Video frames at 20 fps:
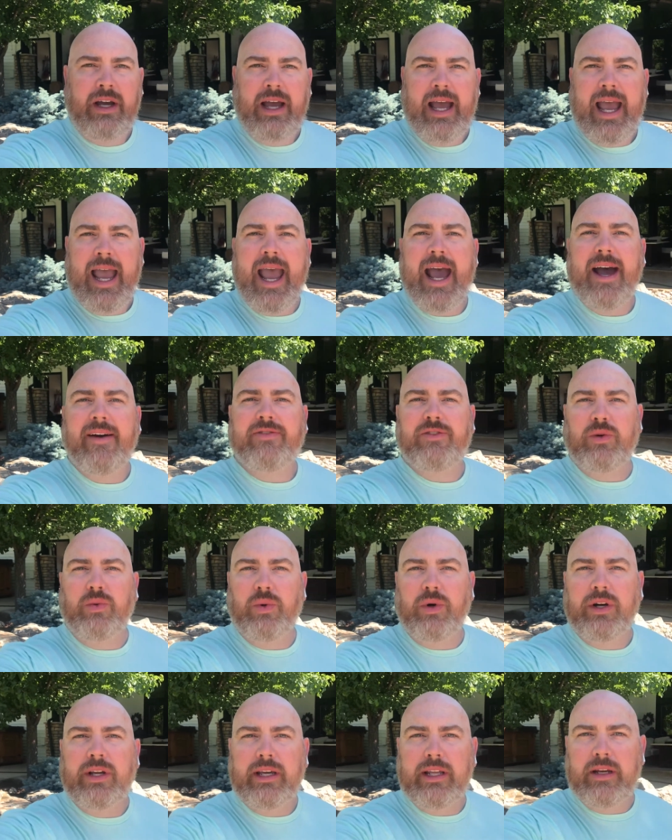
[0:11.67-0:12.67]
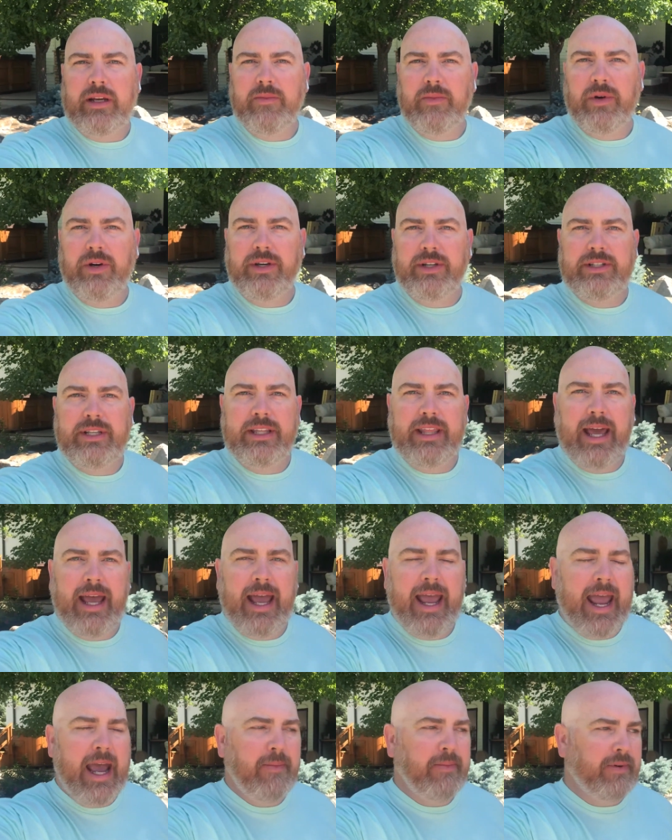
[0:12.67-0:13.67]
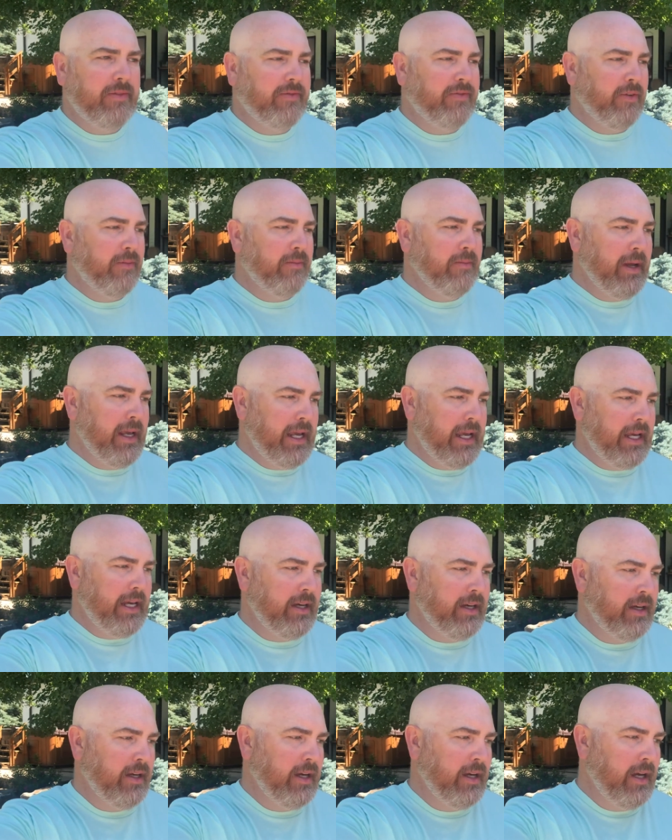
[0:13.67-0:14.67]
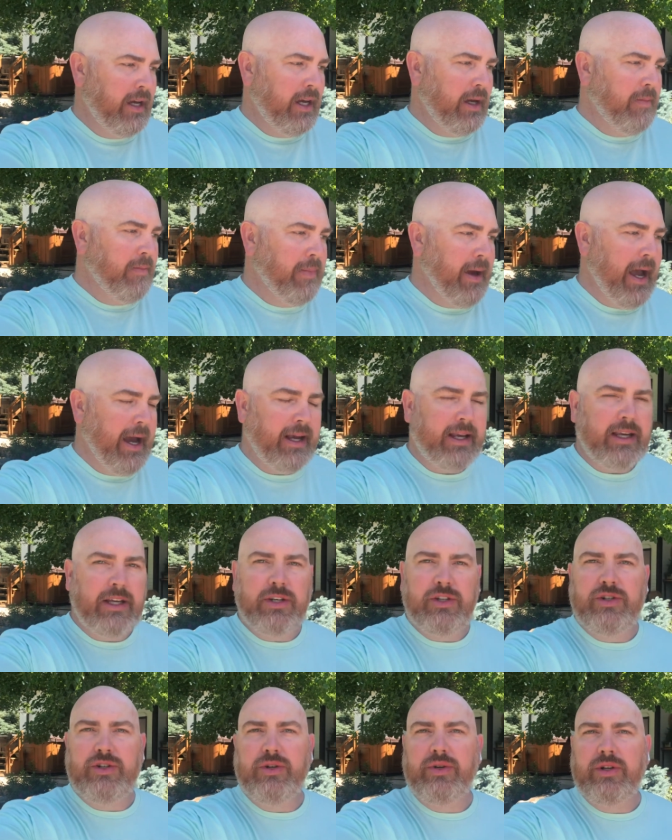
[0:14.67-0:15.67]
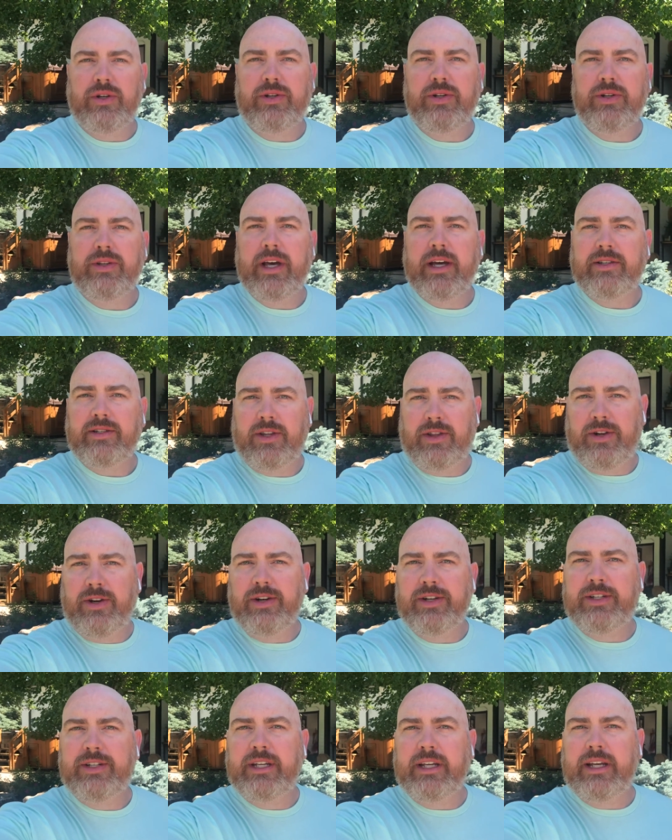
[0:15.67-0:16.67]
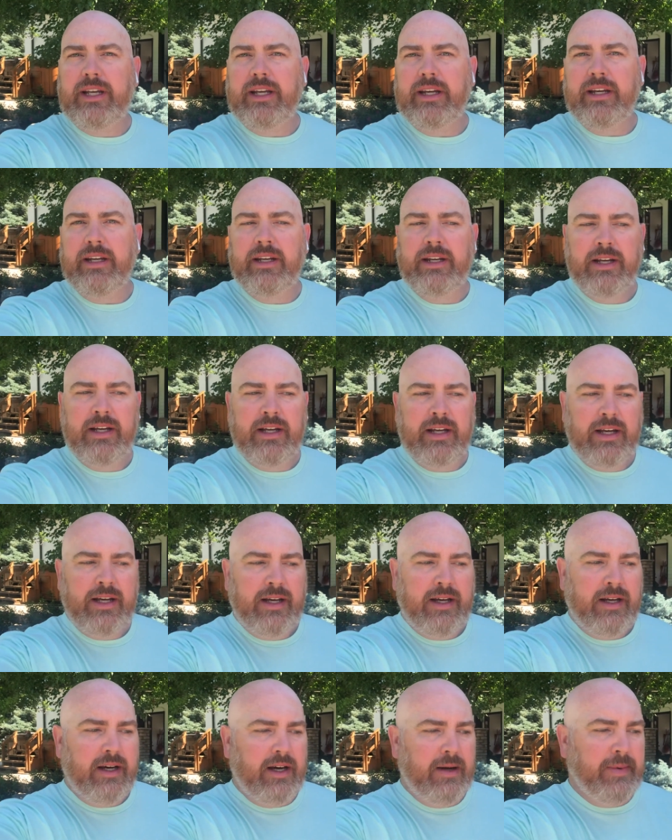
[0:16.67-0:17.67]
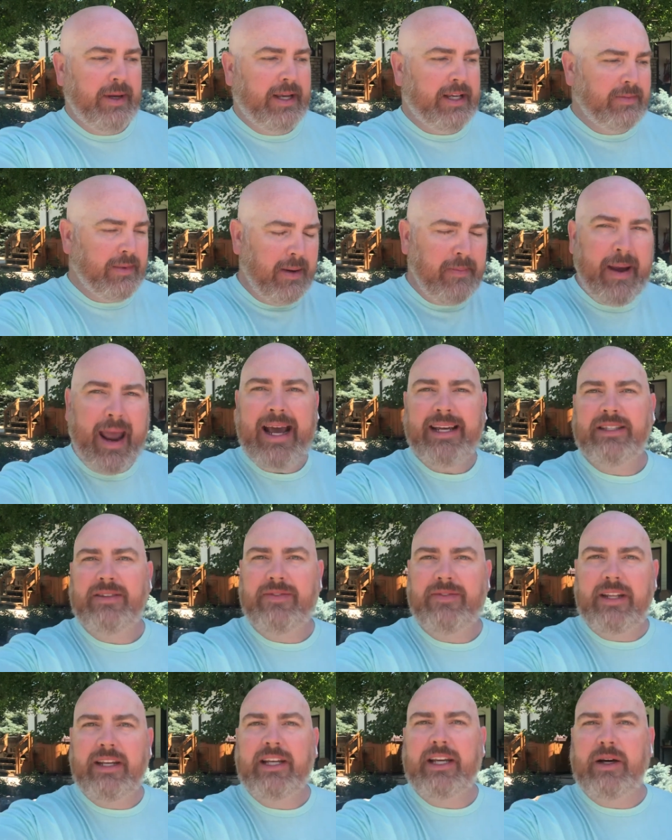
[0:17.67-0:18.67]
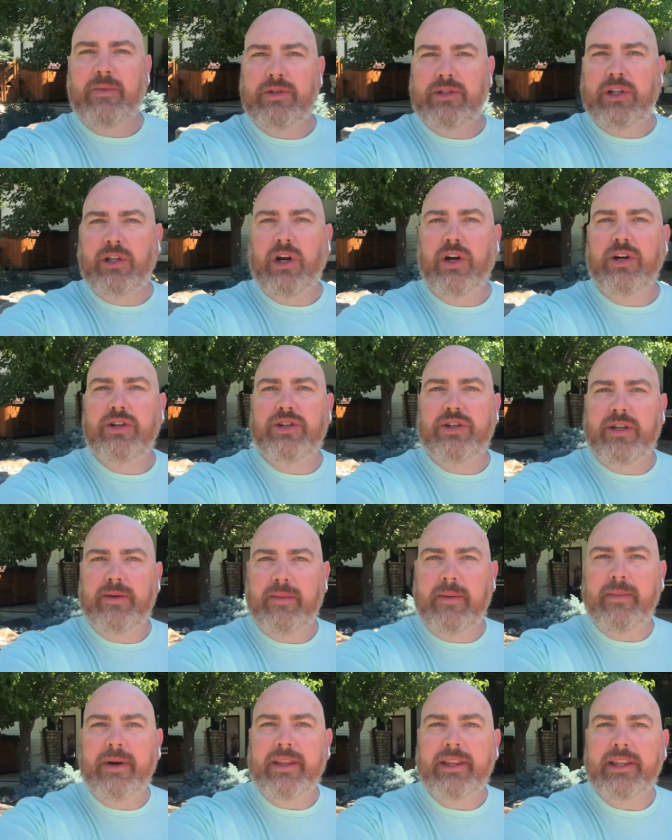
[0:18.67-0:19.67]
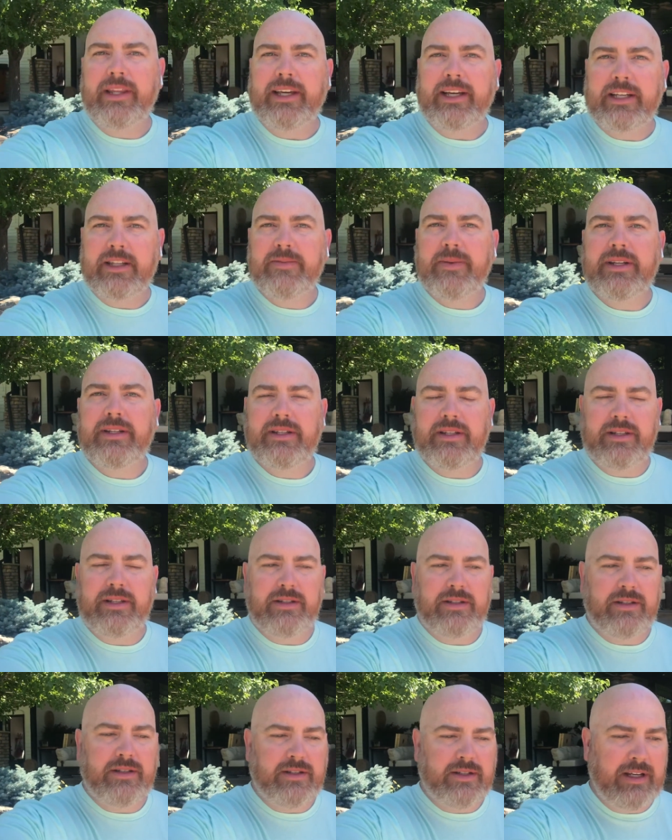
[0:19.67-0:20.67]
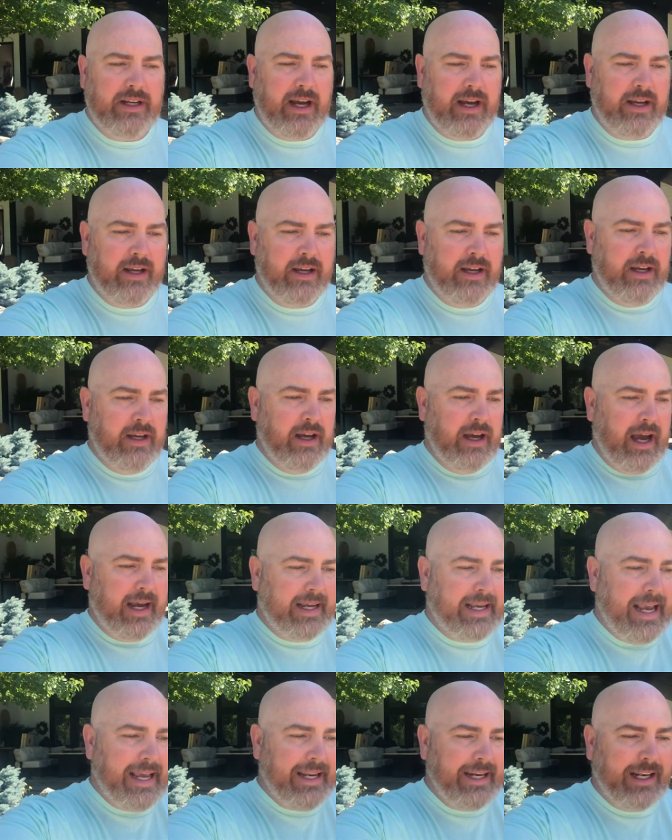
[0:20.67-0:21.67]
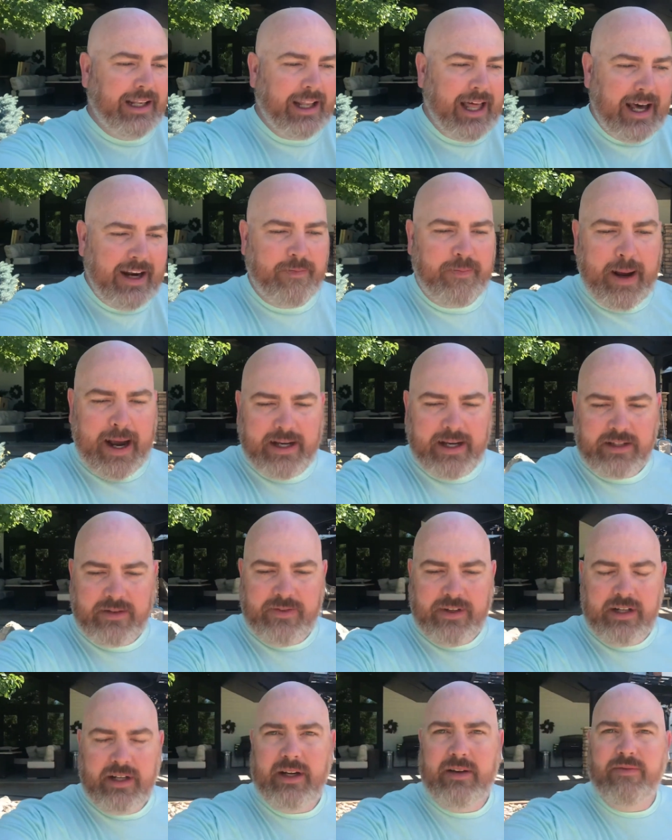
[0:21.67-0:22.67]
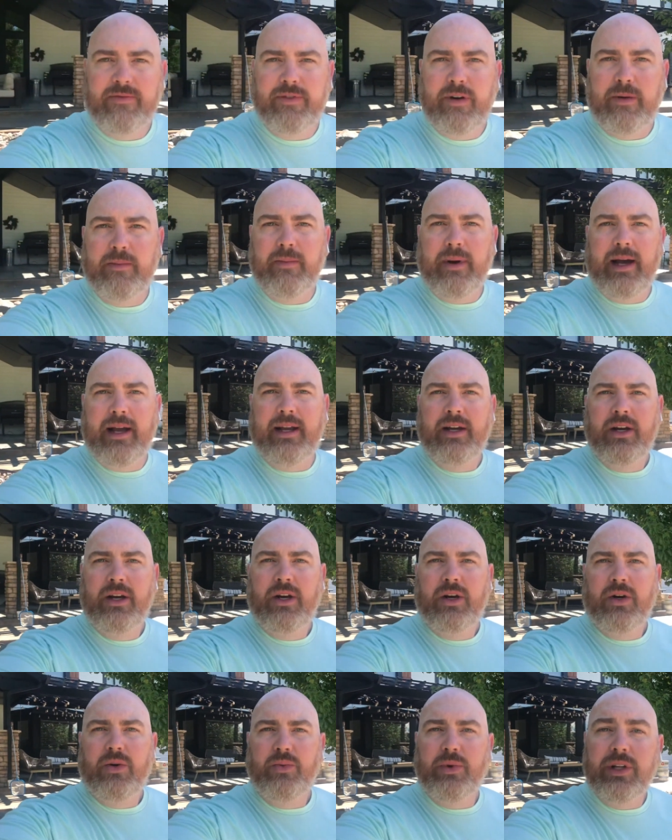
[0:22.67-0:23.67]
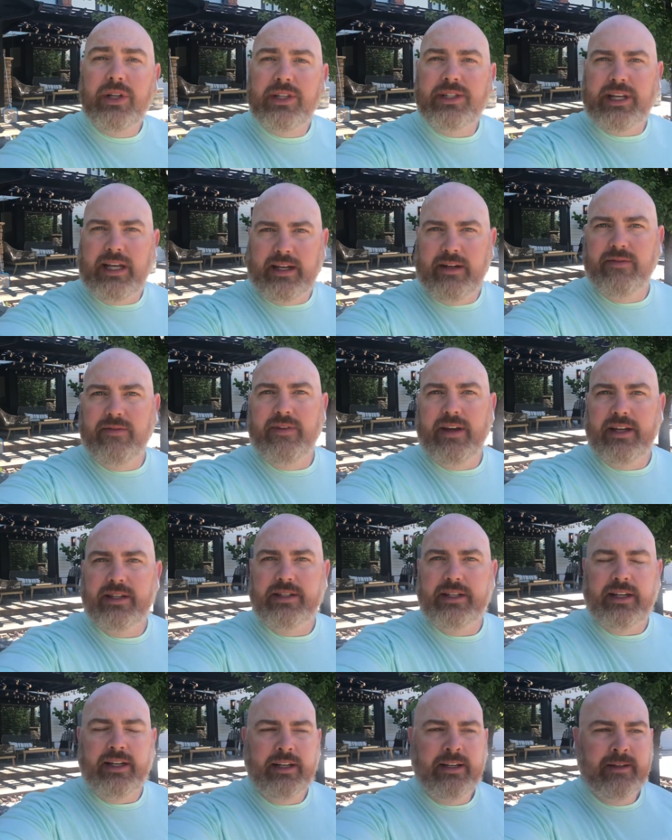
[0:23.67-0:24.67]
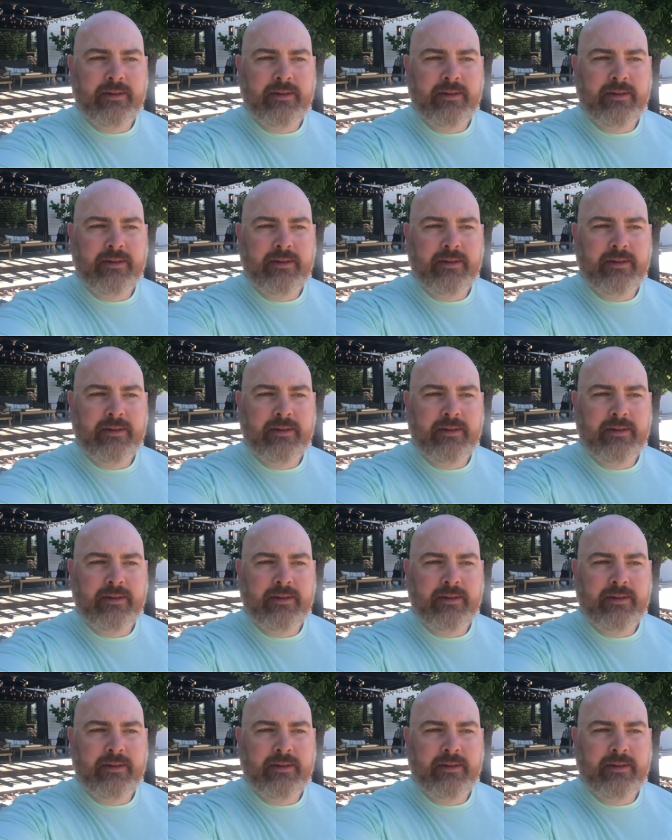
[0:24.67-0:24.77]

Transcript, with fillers: have to work anymore? You see, that happened for me back in June of 2013 uh, because my passive income was larger than my monthly expenses. You see, I, I gained a lot of passive income from my real estate investing,